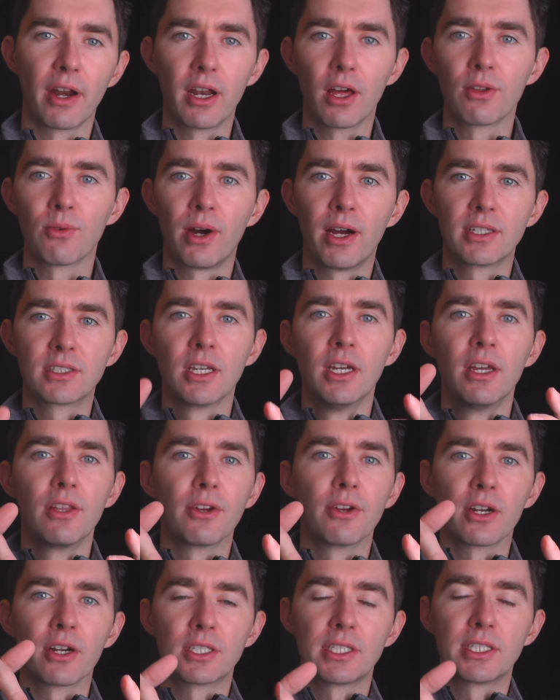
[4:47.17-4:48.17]
Otherwise,
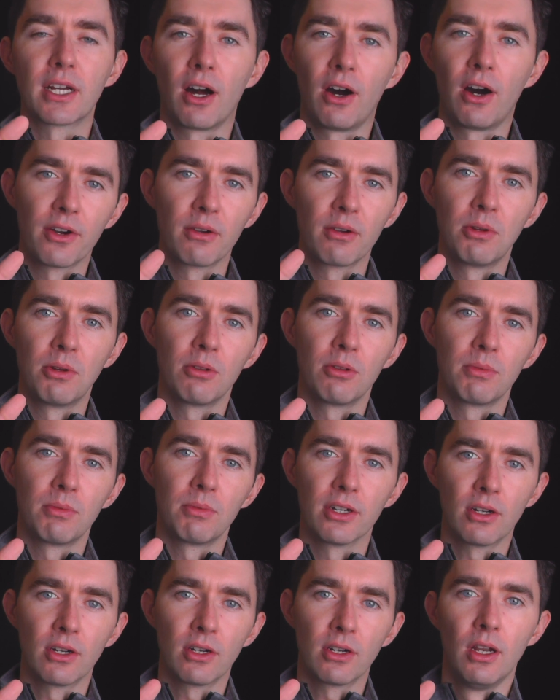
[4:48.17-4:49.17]
they're going to take a one hundred millimeter